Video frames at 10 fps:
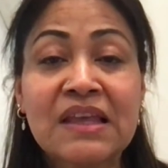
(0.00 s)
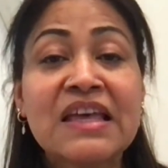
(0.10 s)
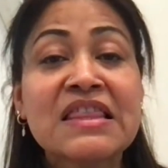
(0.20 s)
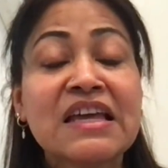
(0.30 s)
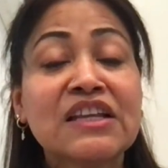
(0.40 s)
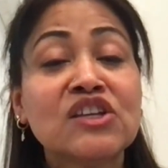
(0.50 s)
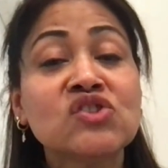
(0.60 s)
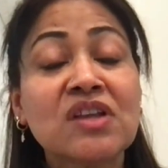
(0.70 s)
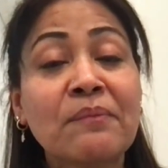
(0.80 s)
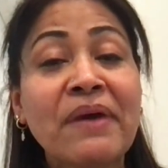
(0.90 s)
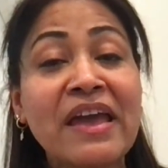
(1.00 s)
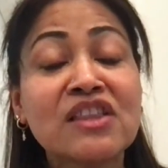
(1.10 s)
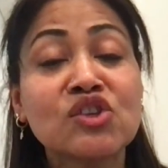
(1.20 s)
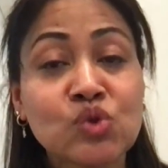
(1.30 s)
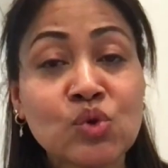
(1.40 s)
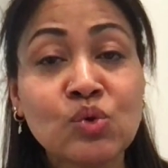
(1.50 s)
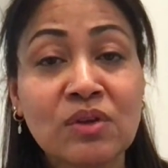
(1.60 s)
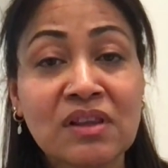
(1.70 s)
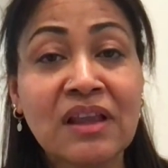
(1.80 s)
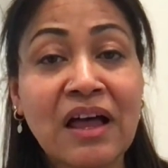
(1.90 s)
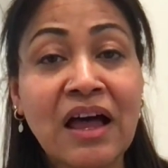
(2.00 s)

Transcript: And then instead of paying the school,